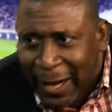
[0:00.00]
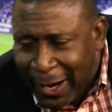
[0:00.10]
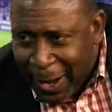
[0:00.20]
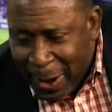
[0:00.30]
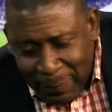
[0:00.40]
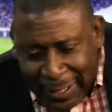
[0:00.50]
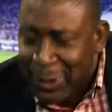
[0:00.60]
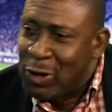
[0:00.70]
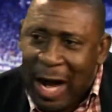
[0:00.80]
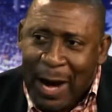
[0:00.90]
I'm telling
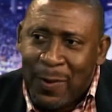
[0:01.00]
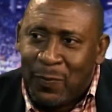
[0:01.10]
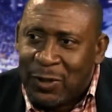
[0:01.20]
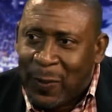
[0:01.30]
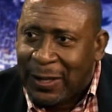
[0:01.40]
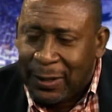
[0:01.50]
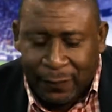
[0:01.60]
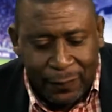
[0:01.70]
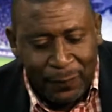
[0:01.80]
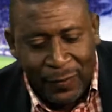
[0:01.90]
you the Caribbean
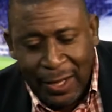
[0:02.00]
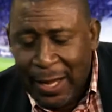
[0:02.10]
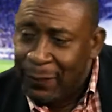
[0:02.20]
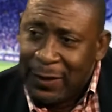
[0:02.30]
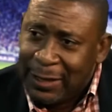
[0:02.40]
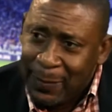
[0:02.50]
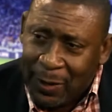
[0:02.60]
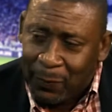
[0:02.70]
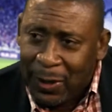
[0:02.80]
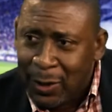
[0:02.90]
perspective. If the team
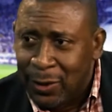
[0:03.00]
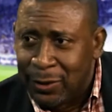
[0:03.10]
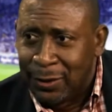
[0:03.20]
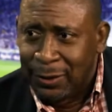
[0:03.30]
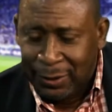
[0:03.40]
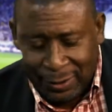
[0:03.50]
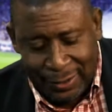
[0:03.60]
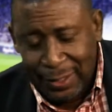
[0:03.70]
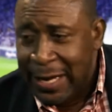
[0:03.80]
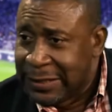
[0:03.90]
not playing good,
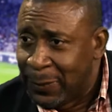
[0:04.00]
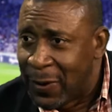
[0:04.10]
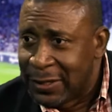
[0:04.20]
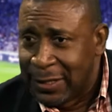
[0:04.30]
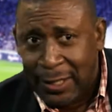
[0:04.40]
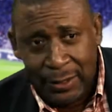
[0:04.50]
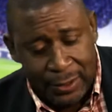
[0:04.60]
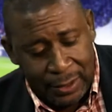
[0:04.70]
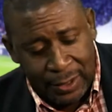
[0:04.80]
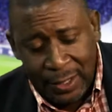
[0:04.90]
is the
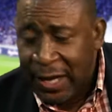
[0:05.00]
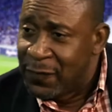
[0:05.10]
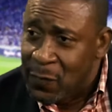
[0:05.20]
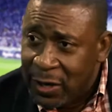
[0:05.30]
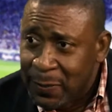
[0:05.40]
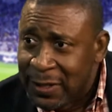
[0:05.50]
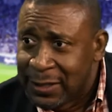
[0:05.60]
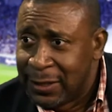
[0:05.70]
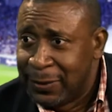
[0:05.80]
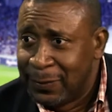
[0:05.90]
president. If money
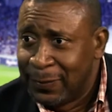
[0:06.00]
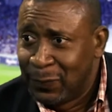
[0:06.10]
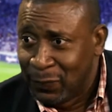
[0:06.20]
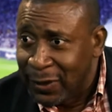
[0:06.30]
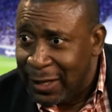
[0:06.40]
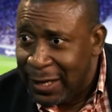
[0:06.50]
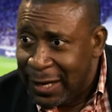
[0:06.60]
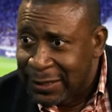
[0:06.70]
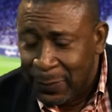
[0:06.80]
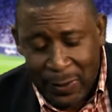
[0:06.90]
missing,
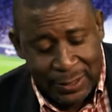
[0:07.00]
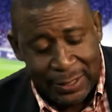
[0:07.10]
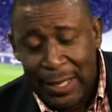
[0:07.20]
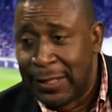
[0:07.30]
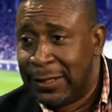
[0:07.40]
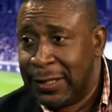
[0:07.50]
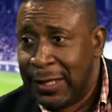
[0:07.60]
is the president.